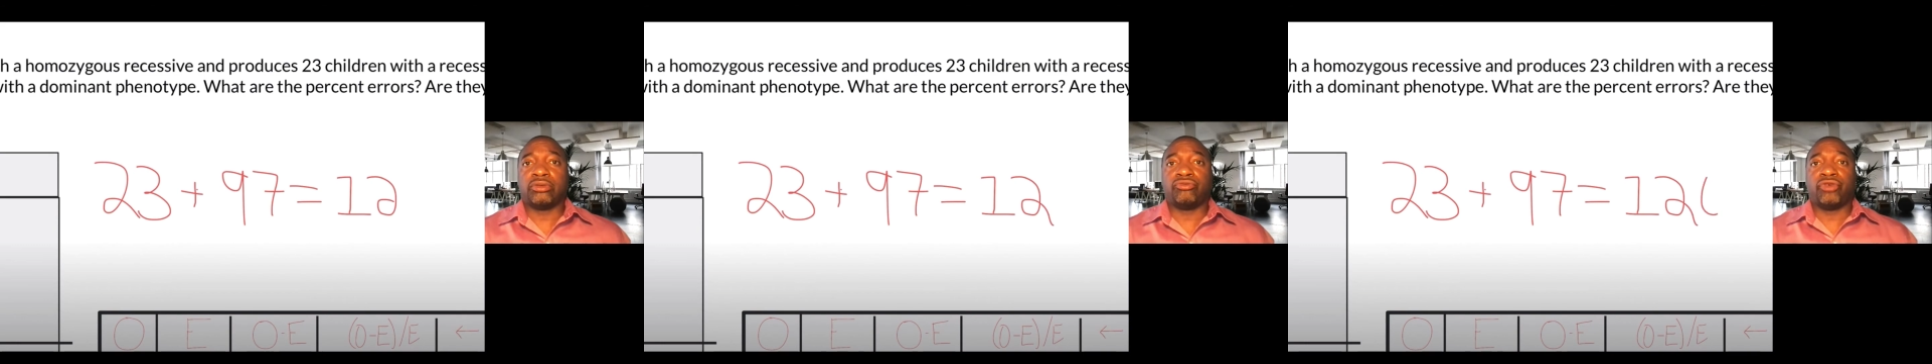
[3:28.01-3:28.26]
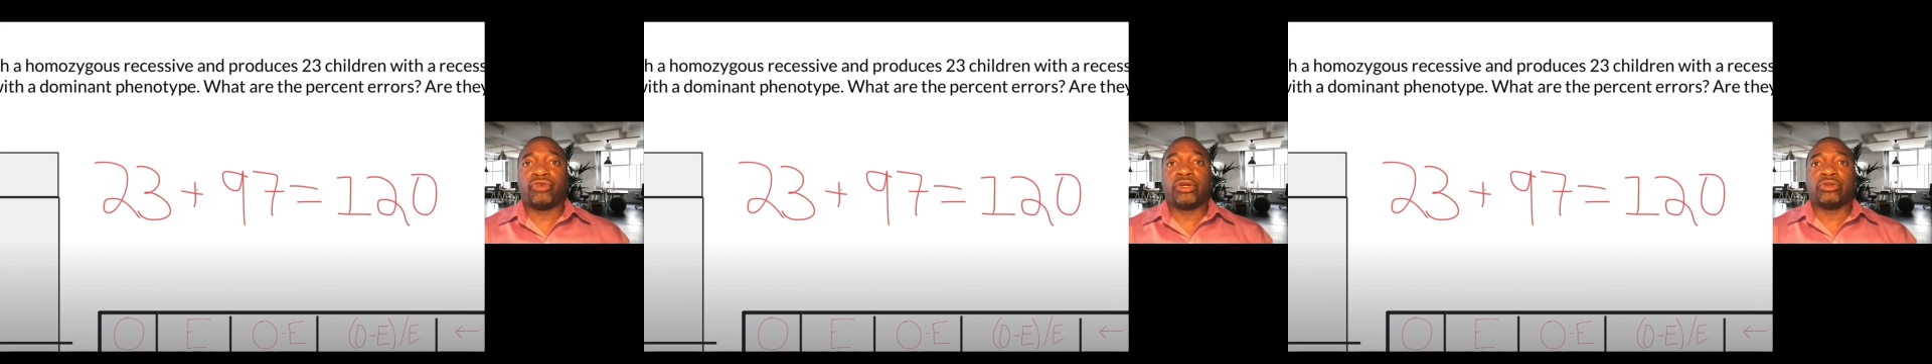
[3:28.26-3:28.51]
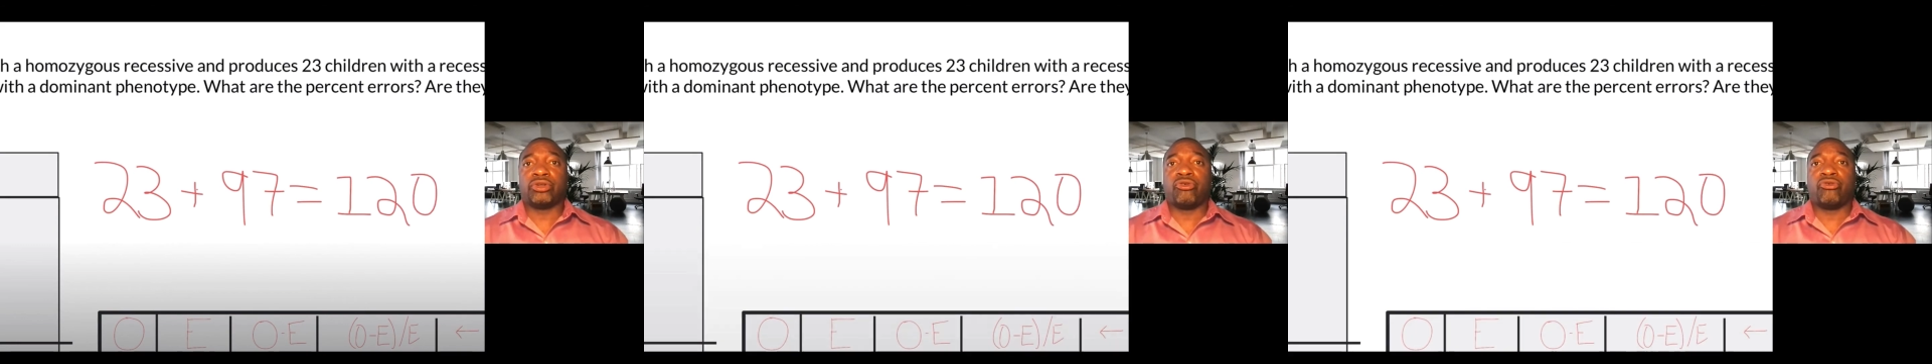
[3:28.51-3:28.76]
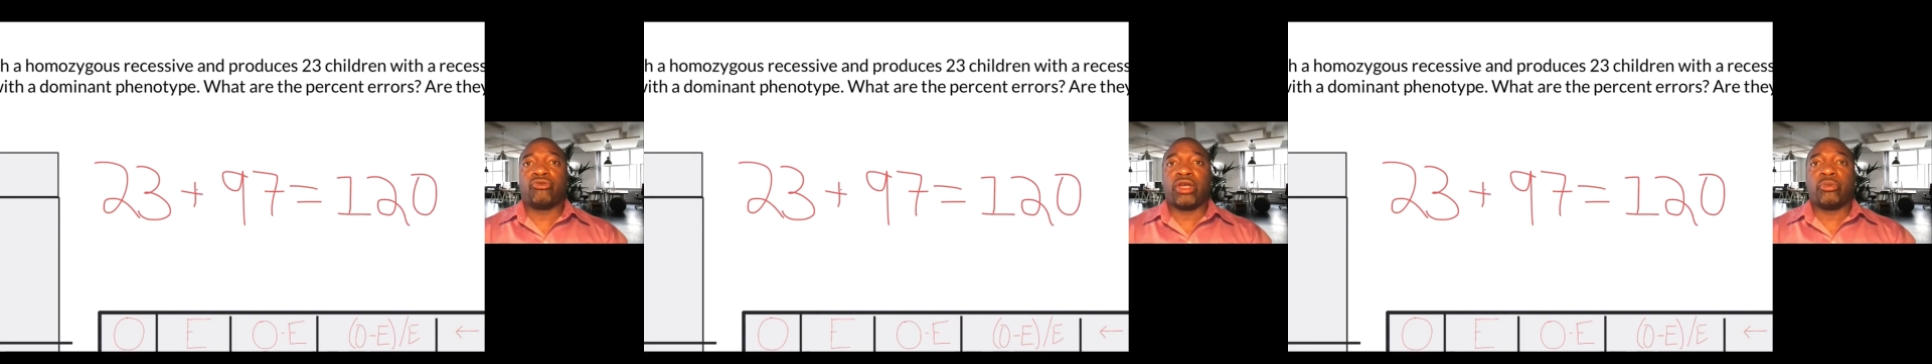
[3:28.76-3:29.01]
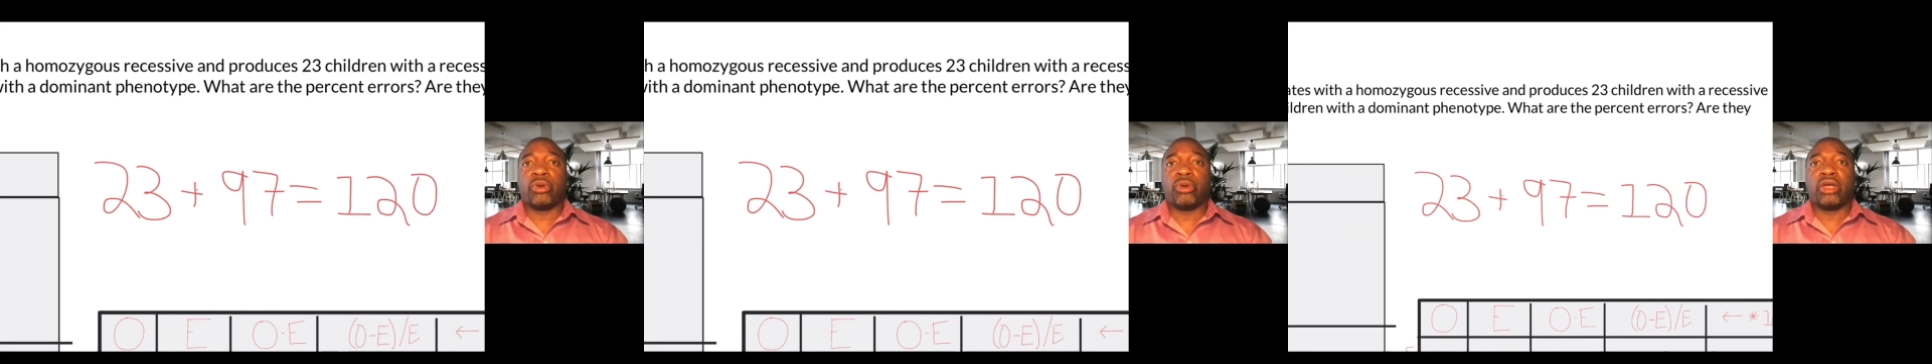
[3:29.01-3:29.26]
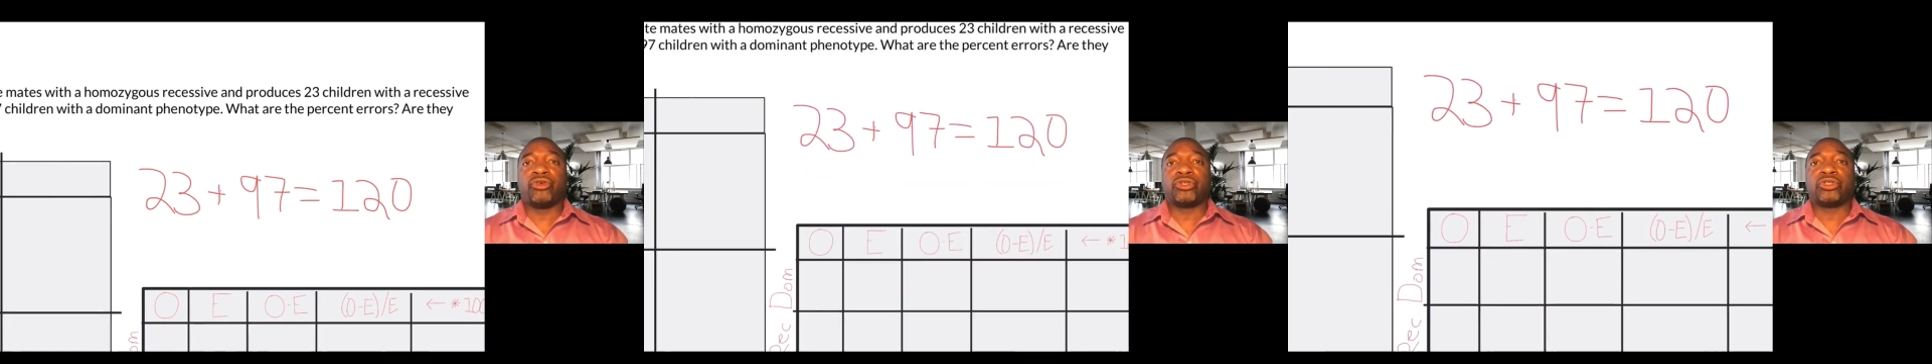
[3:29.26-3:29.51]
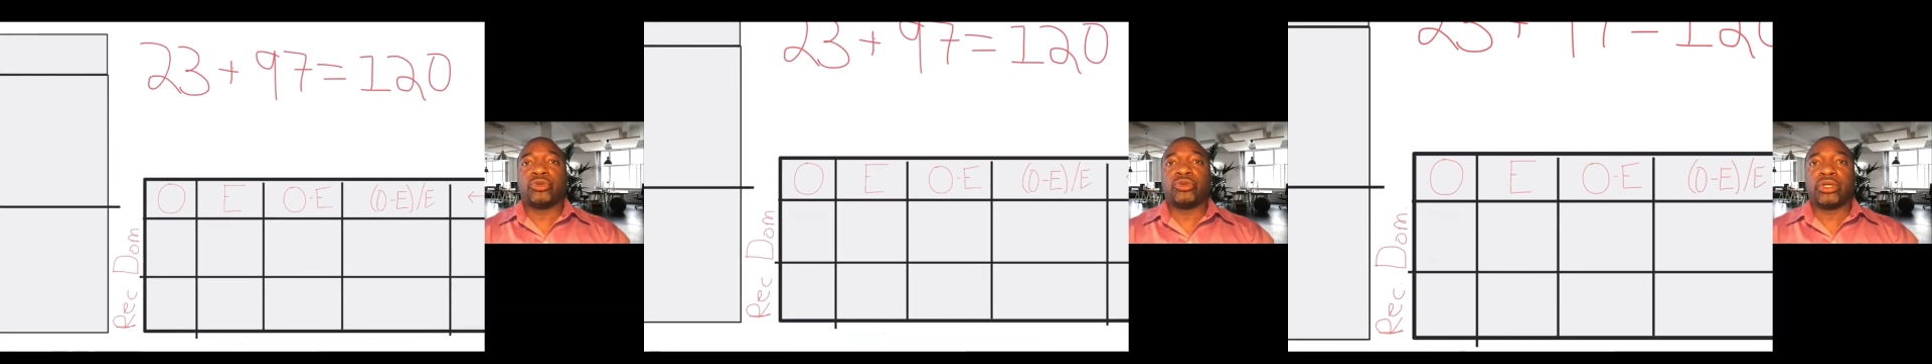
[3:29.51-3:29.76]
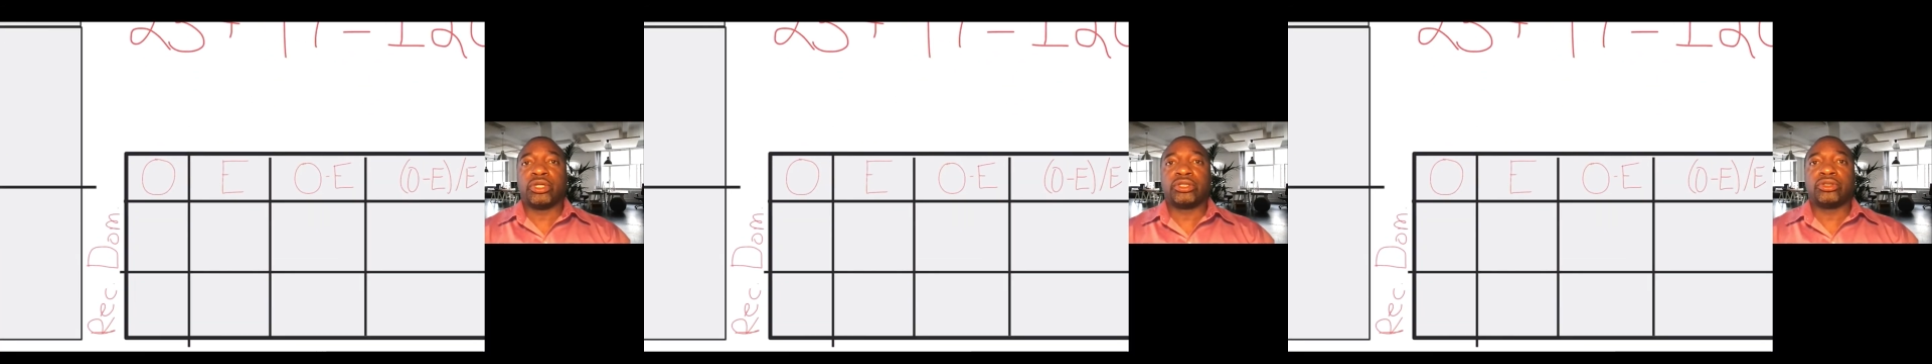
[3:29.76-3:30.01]
Videos are a great way for
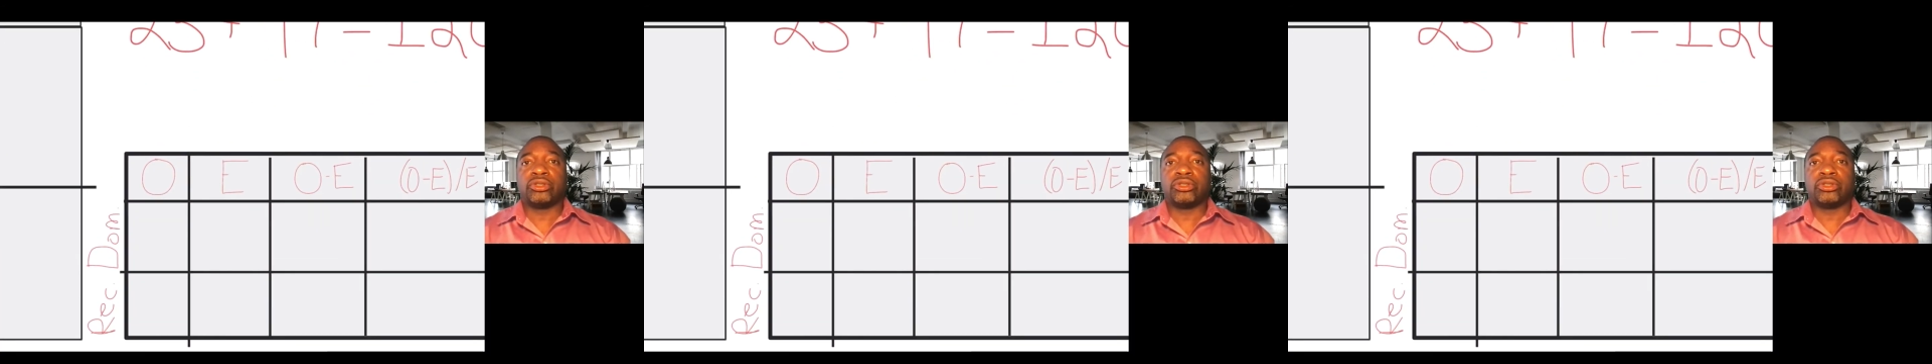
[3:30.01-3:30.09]
students